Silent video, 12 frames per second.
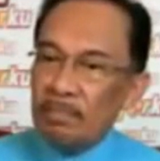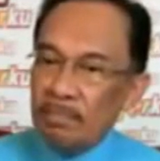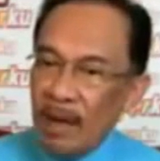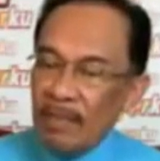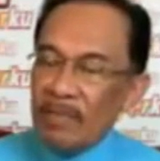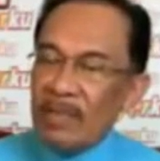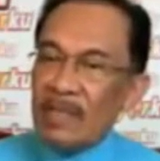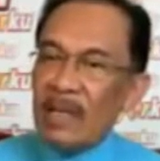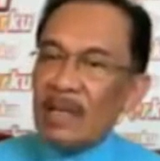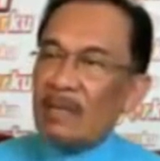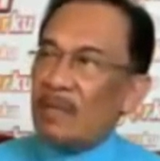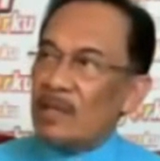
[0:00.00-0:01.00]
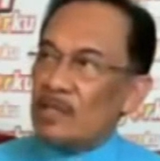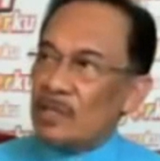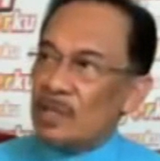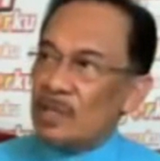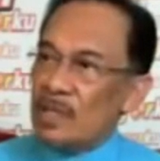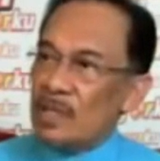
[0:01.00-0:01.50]
Poverty
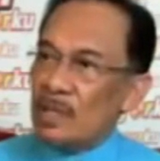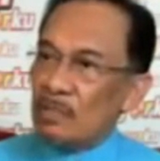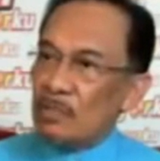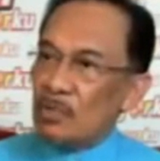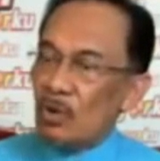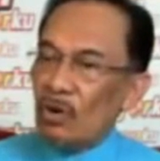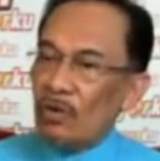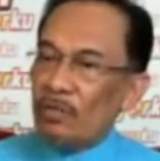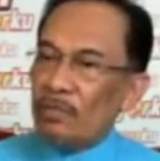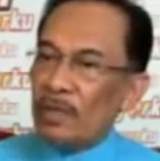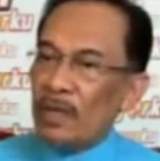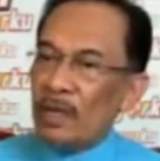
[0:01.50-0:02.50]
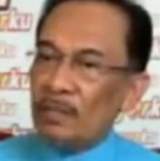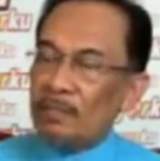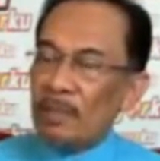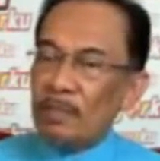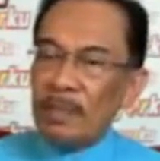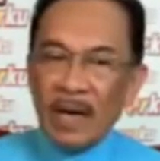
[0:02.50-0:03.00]
alleviation in terms of
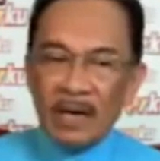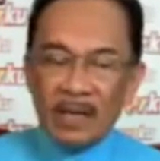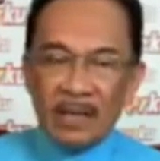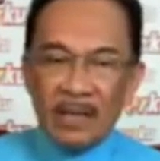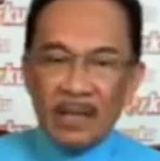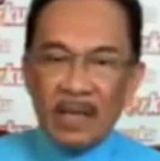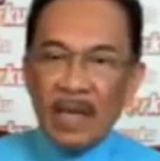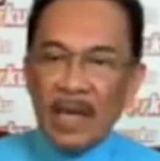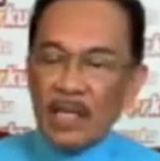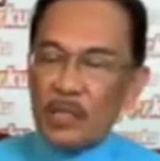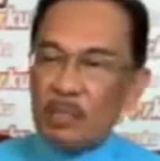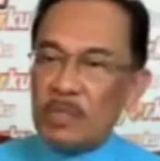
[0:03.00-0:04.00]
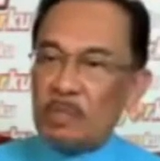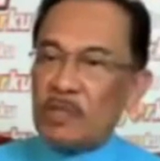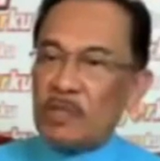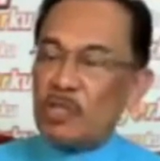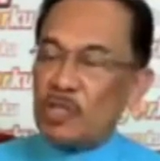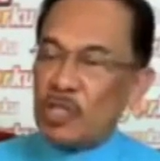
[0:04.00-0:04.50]
PPRT, ASB
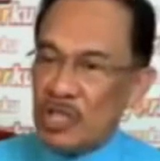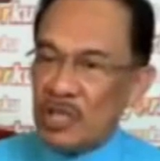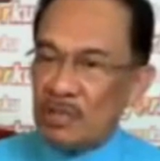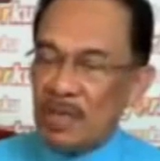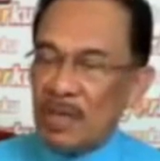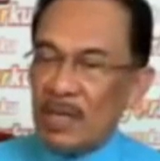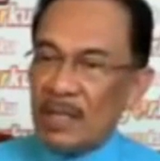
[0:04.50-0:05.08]
special scheme